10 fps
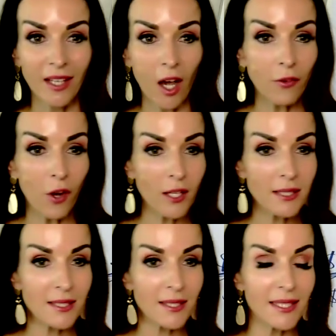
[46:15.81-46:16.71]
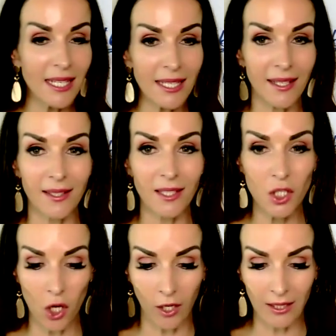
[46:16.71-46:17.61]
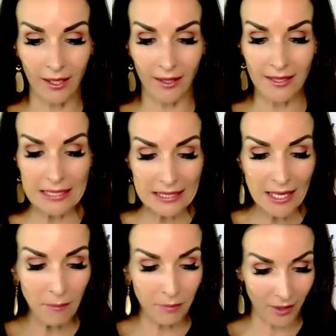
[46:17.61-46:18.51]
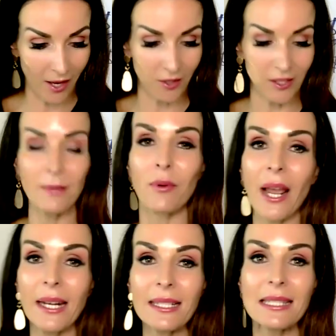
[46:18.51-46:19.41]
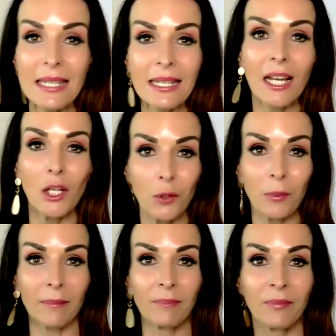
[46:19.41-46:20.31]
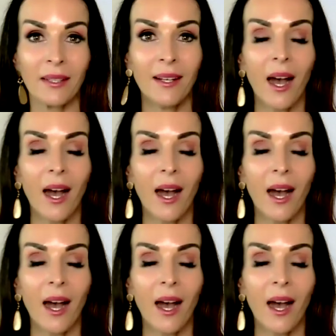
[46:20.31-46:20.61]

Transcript: Now, I've asked Nina, is she on there? Nina Brown, her brand is Nina Lumi.